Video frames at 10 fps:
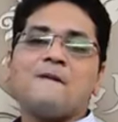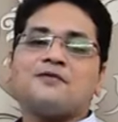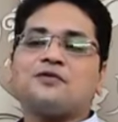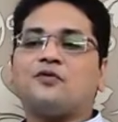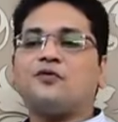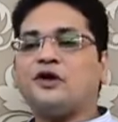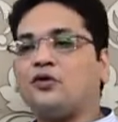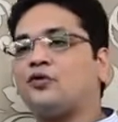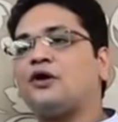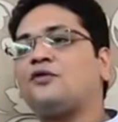So we
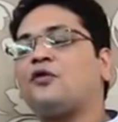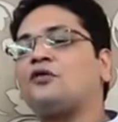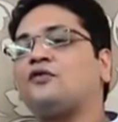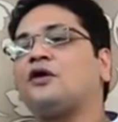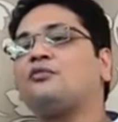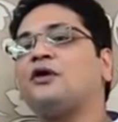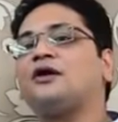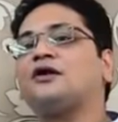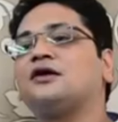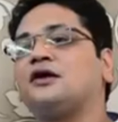know that what we are
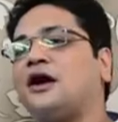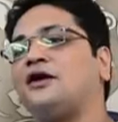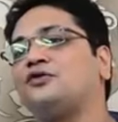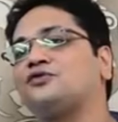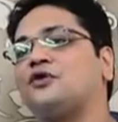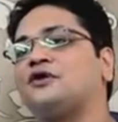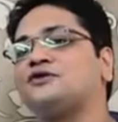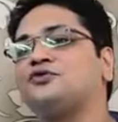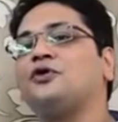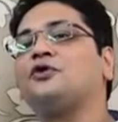making, the client knows what he is
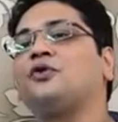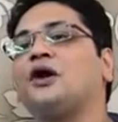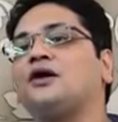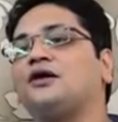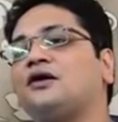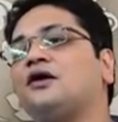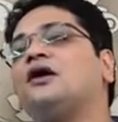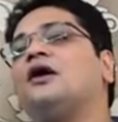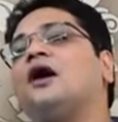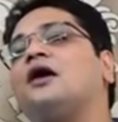going to get,
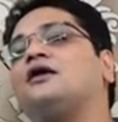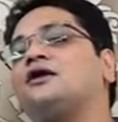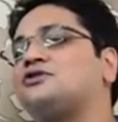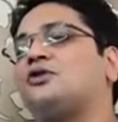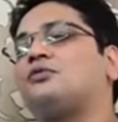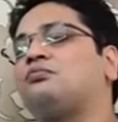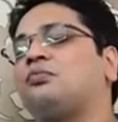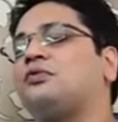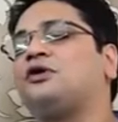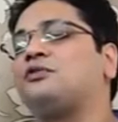and that's how
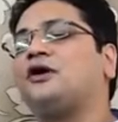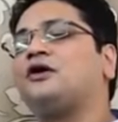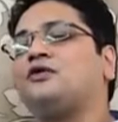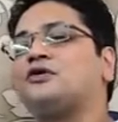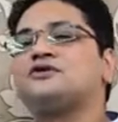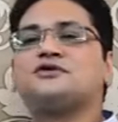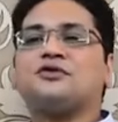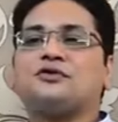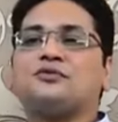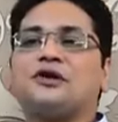determining cost is
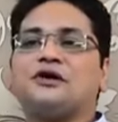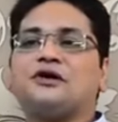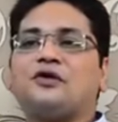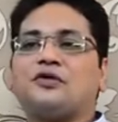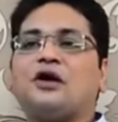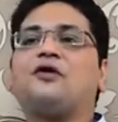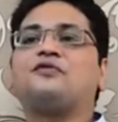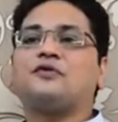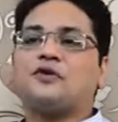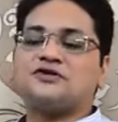not a big deal. After
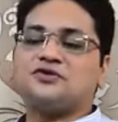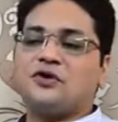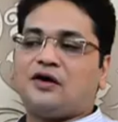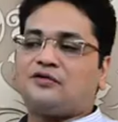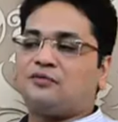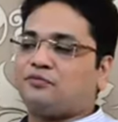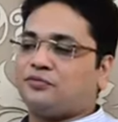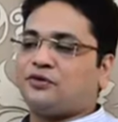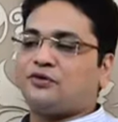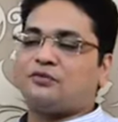once you have
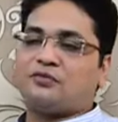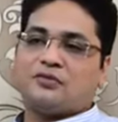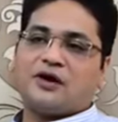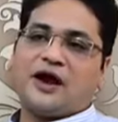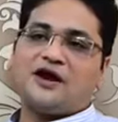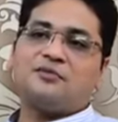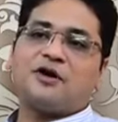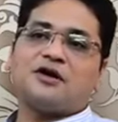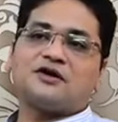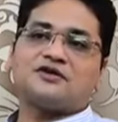a end
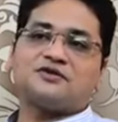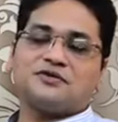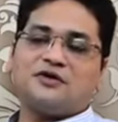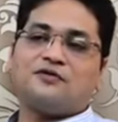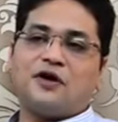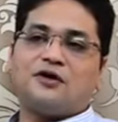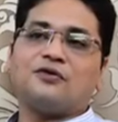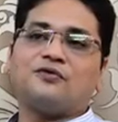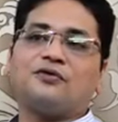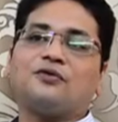product is in front
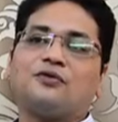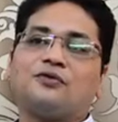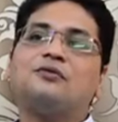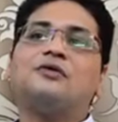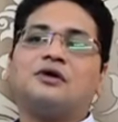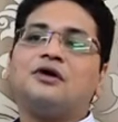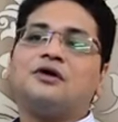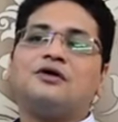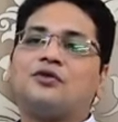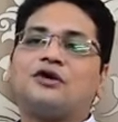of you,
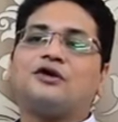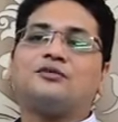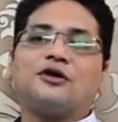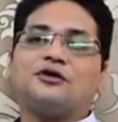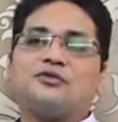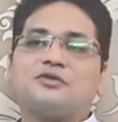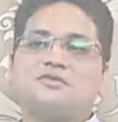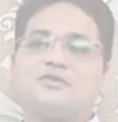you can determine the cost.